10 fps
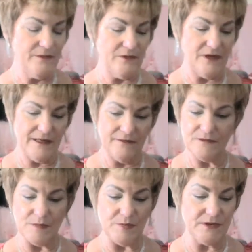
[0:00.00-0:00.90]
will have
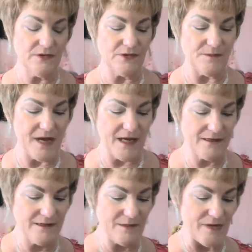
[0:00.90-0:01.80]
to put her
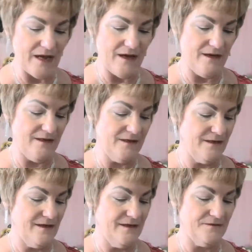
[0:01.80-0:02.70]
back in a
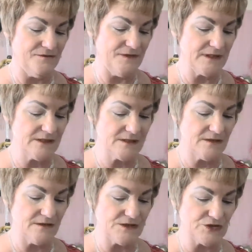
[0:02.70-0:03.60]
bag and
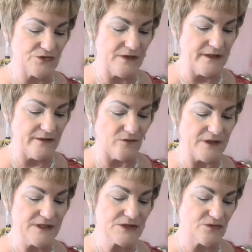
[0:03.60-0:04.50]

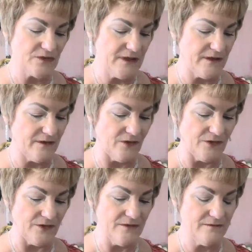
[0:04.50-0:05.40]
restring
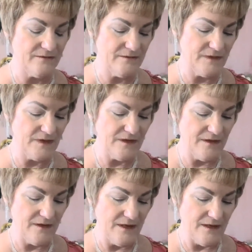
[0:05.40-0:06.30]
her.
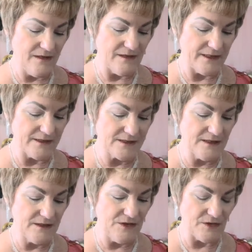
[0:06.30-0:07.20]
Like I
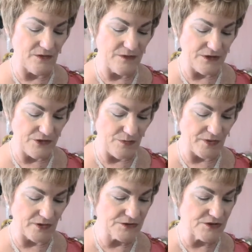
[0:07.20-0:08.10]
said, when you
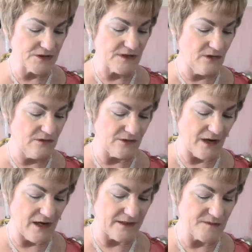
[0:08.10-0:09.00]
purchase older
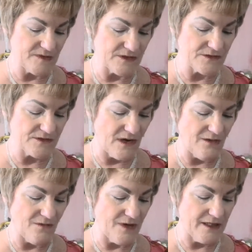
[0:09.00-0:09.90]
items, there's
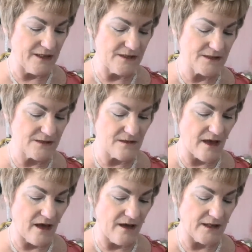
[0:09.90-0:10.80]
always
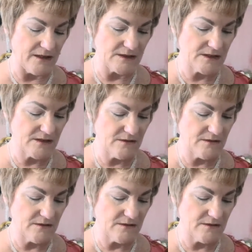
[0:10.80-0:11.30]
that